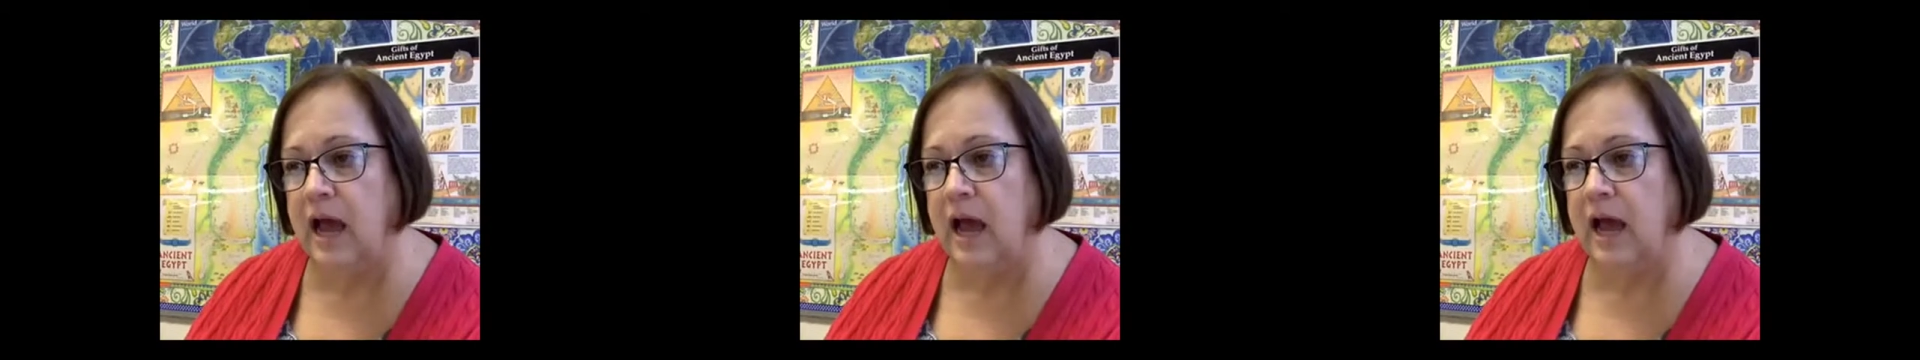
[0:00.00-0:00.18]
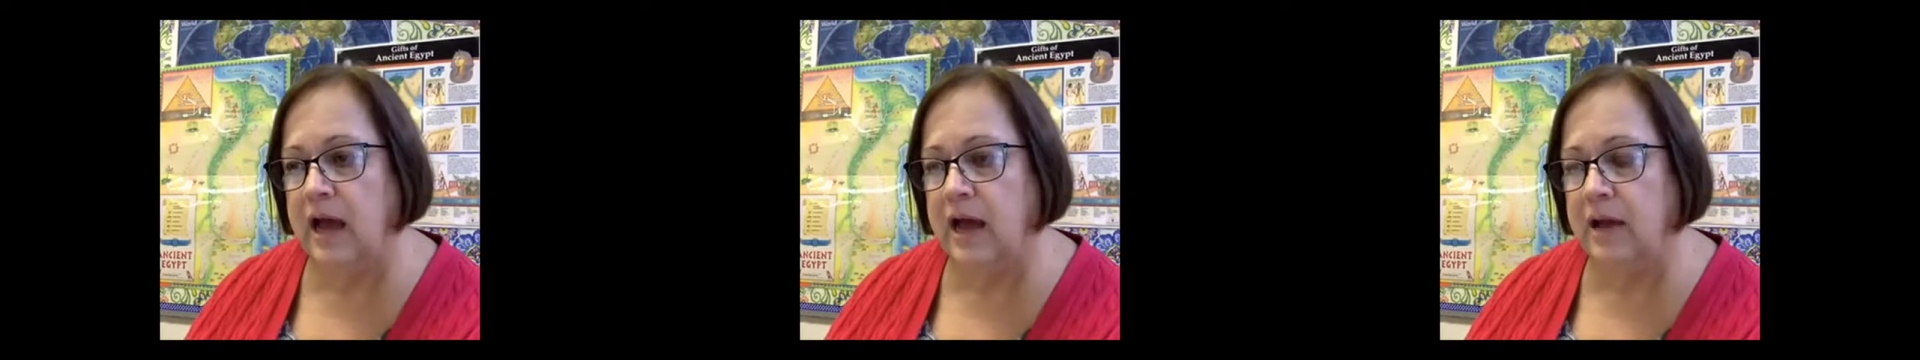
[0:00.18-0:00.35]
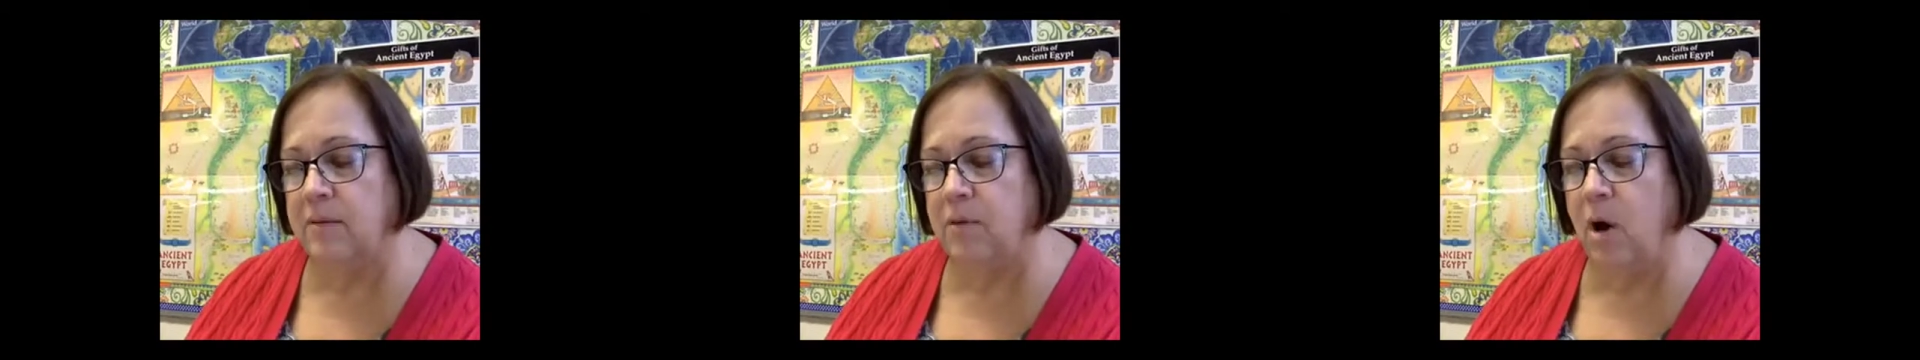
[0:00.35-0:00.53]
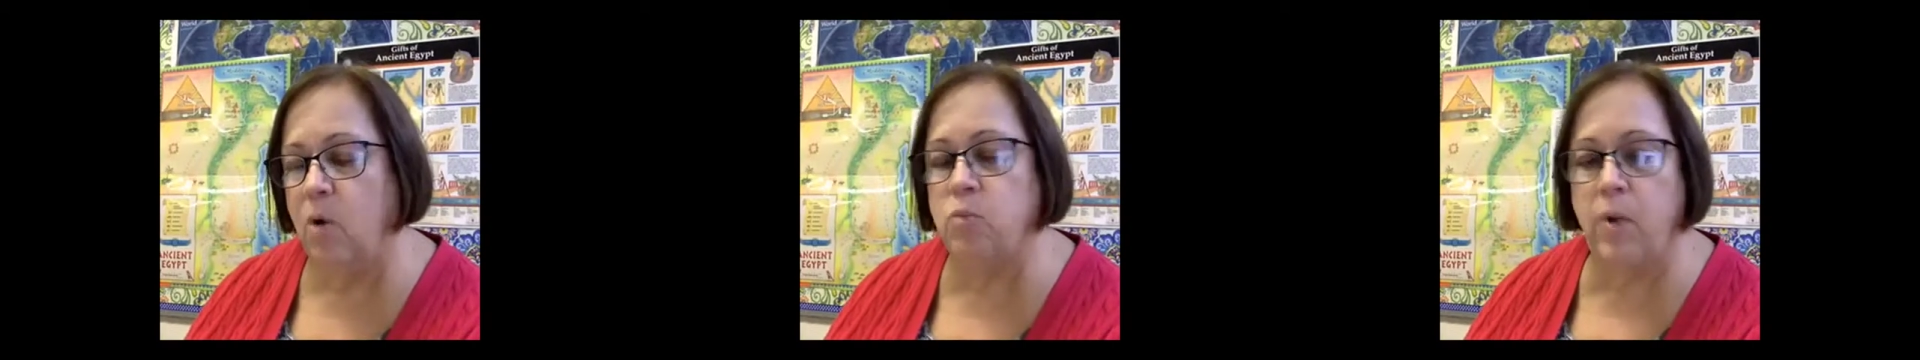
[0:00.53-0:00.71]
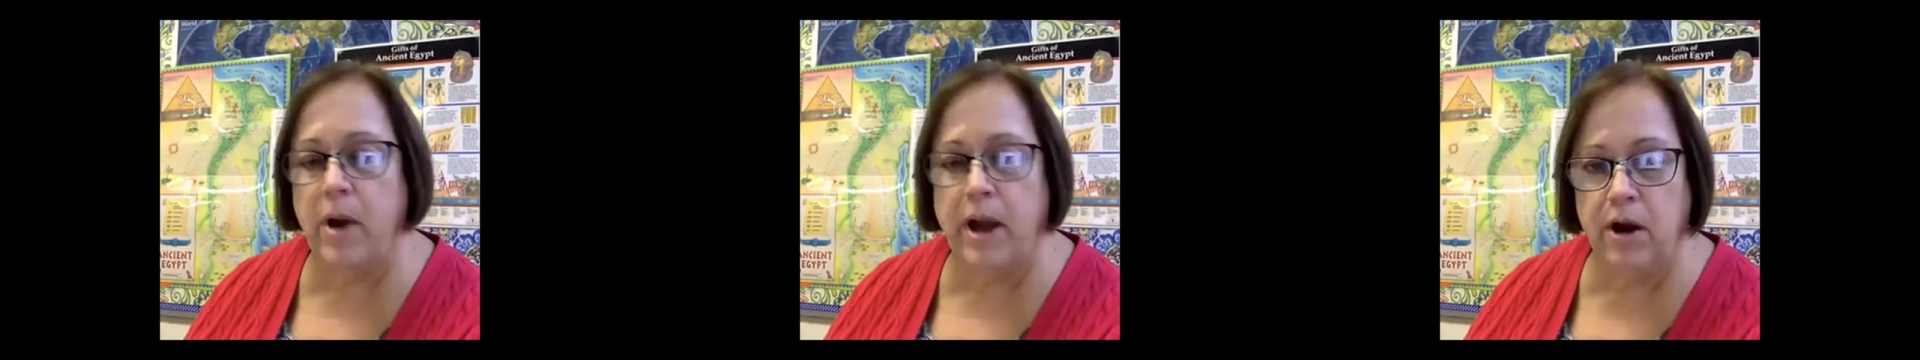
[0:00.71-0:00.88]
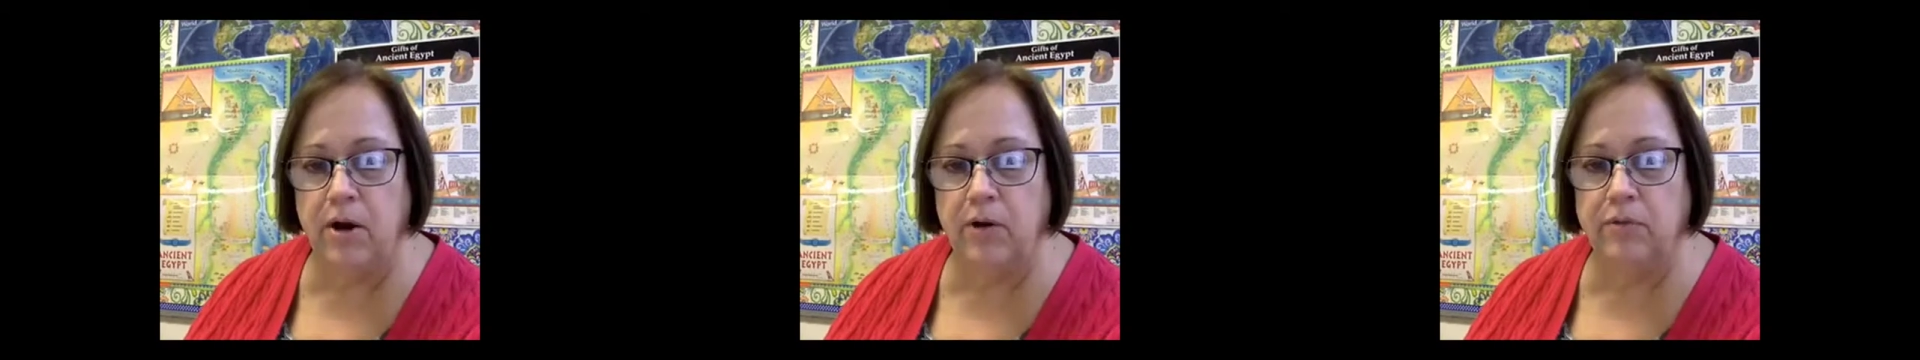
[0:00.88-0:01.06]

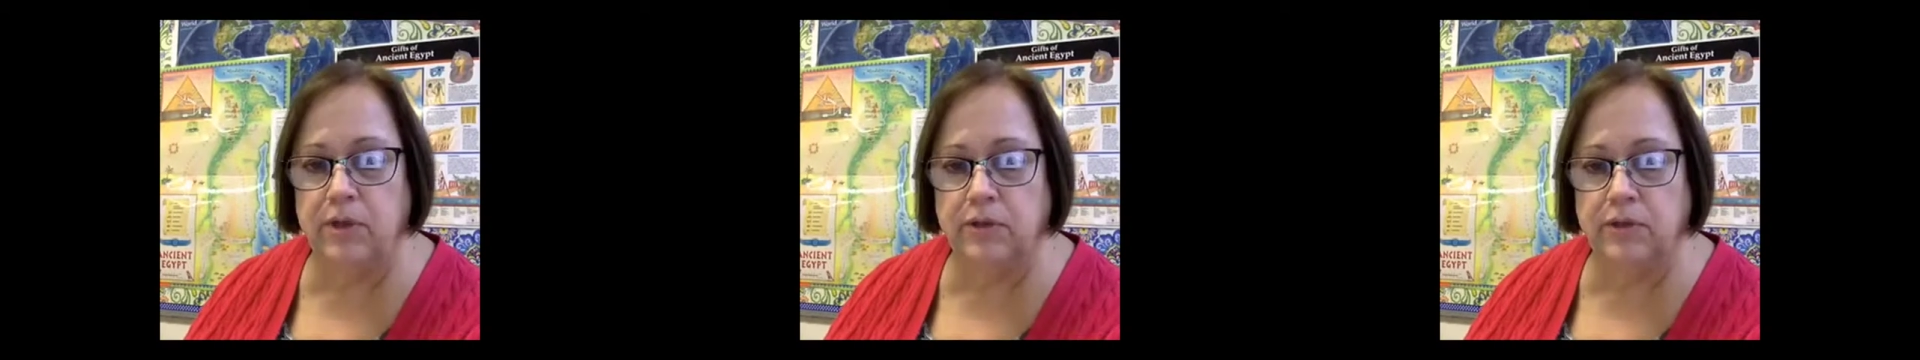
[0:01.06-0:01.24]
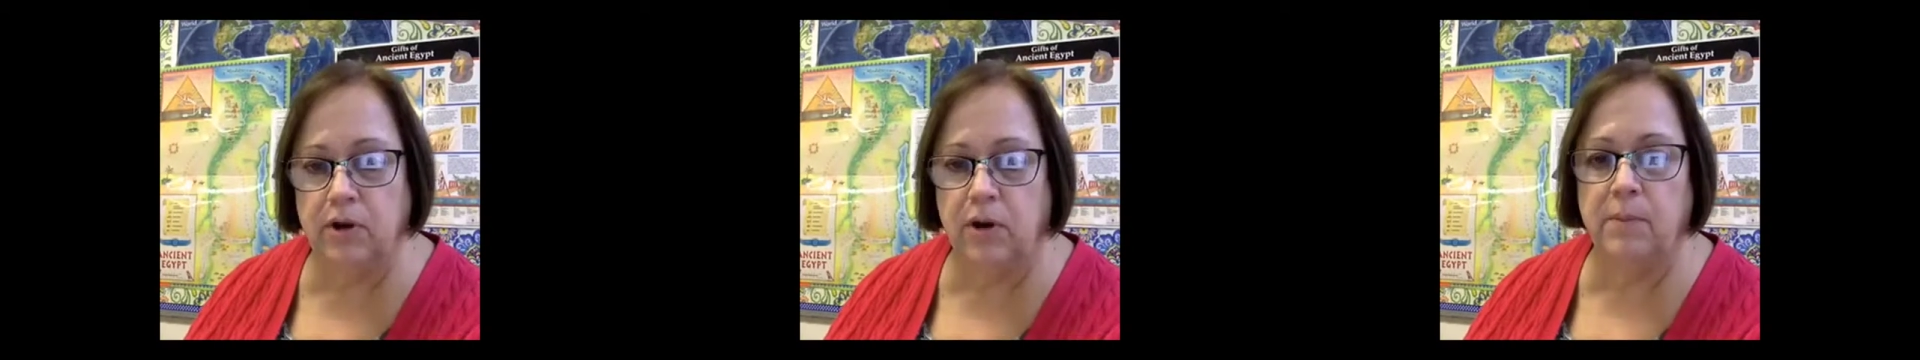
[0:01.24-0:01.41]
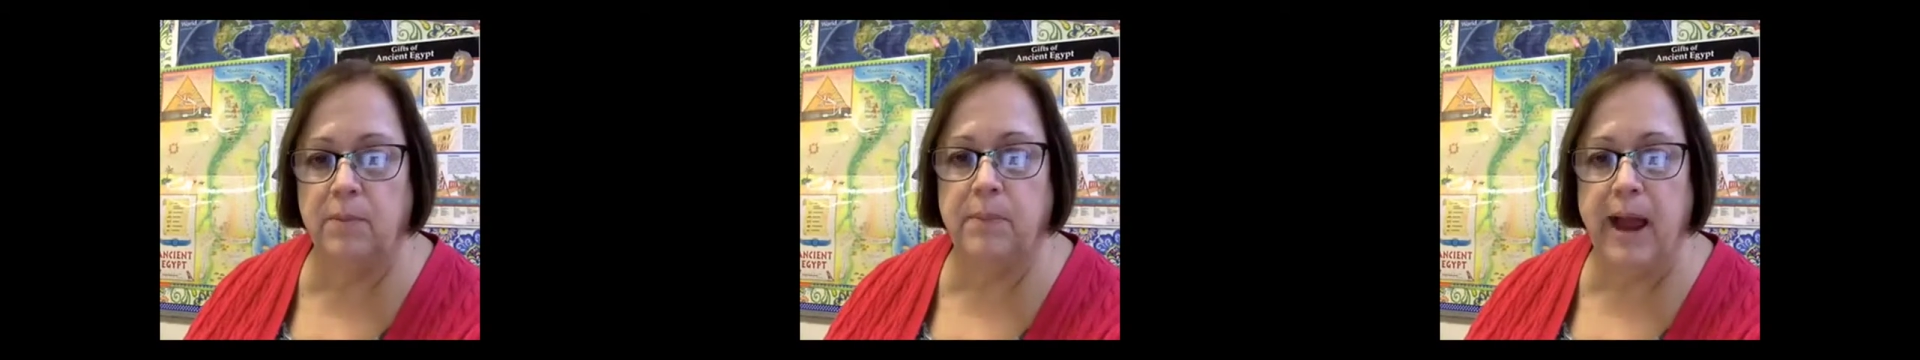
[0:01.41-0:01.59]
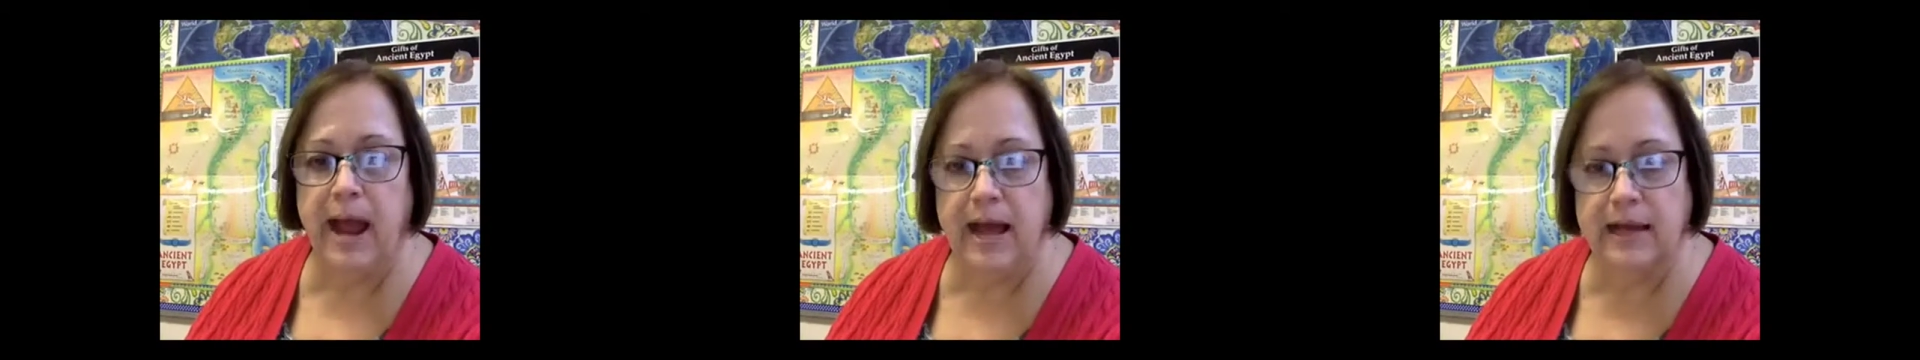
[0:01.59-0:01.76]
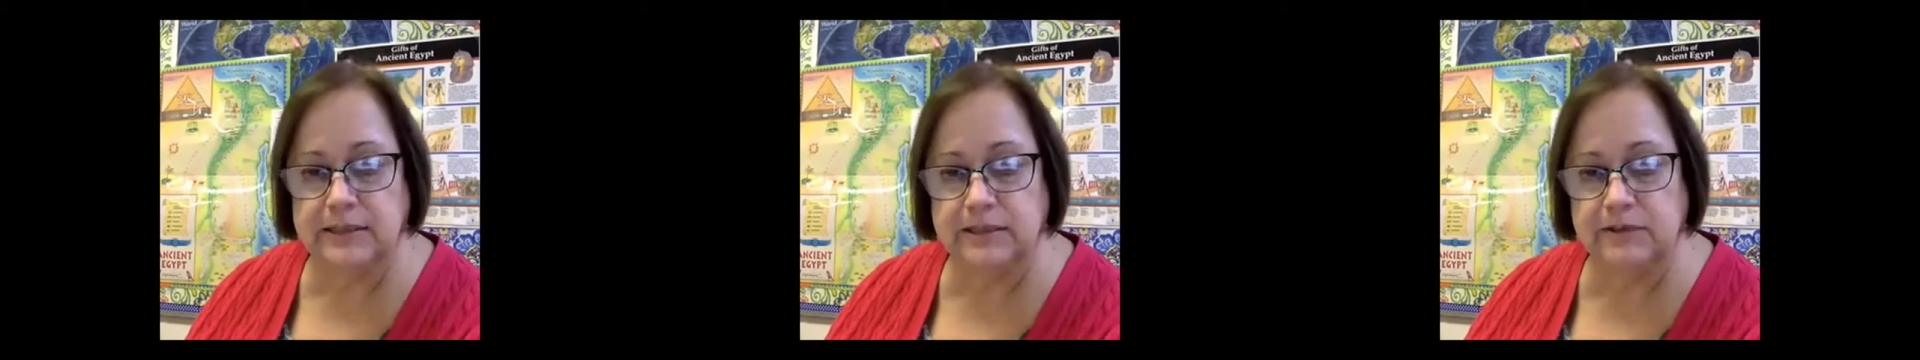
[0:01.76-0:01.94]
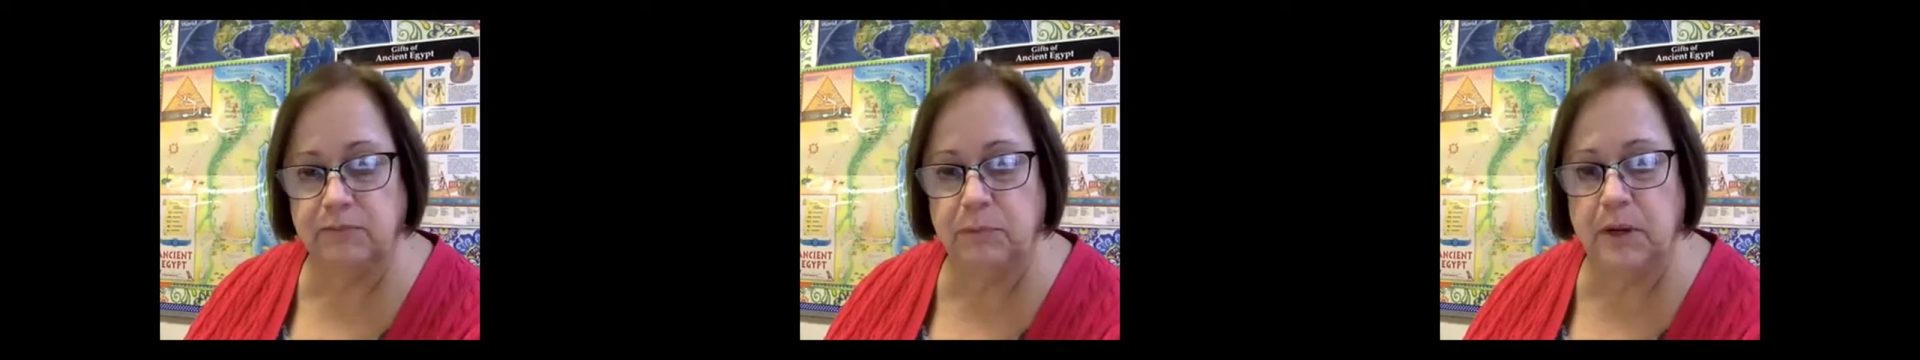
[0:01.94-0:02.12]
aware that there are
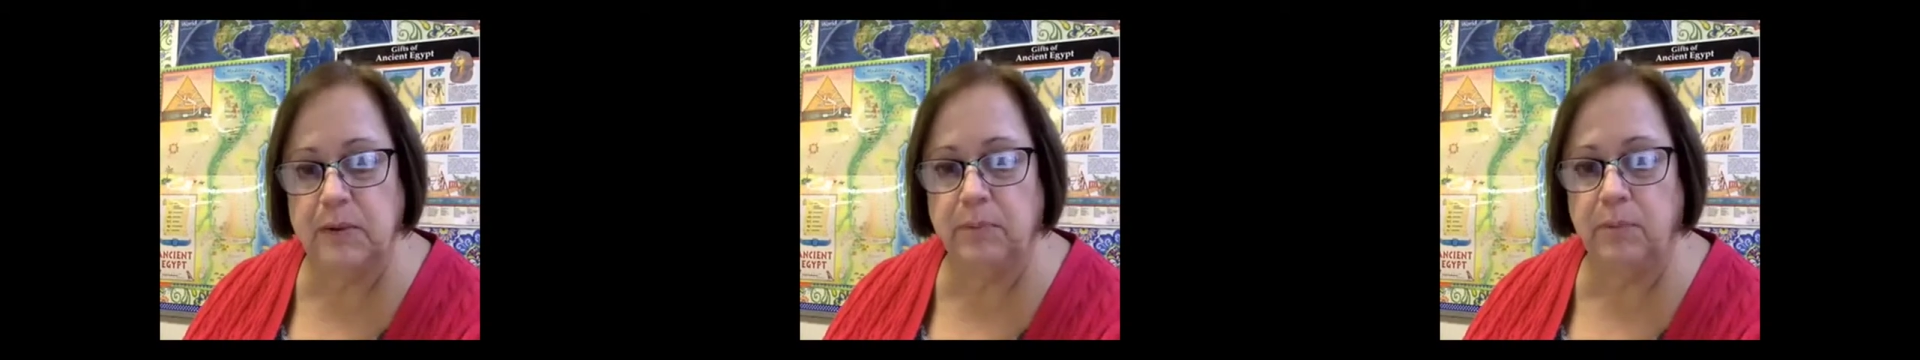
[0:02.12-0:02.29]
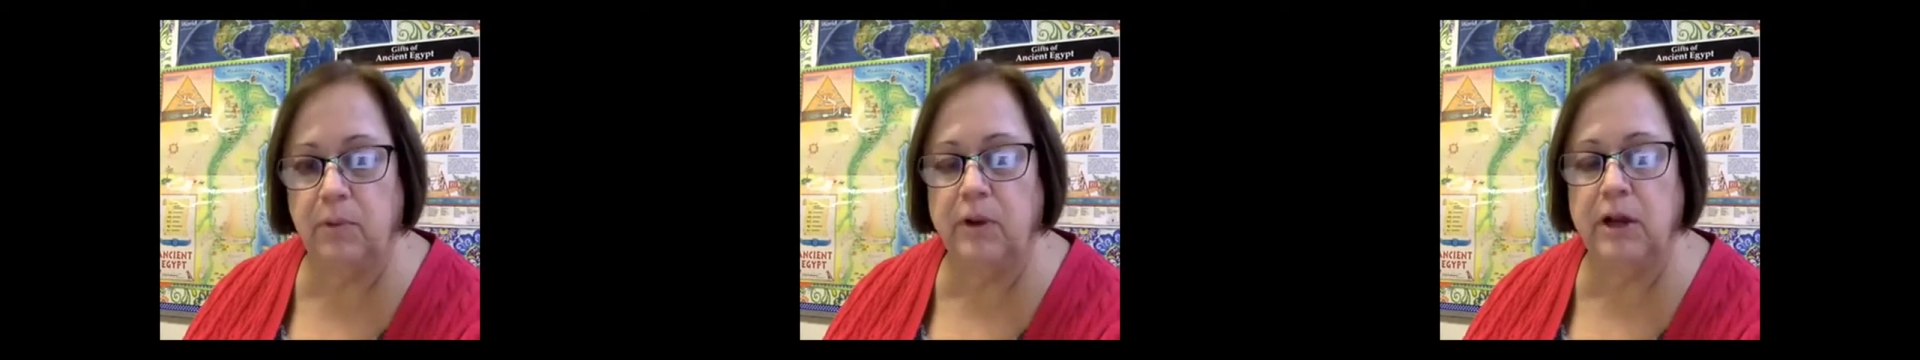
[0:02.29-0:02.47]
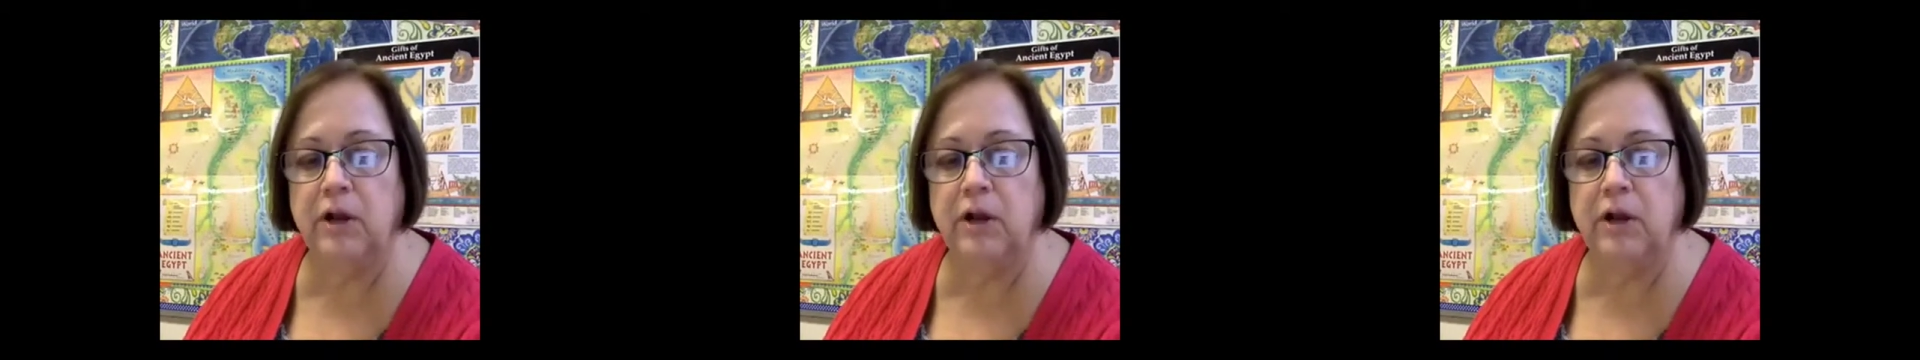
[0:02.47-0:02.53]
passive people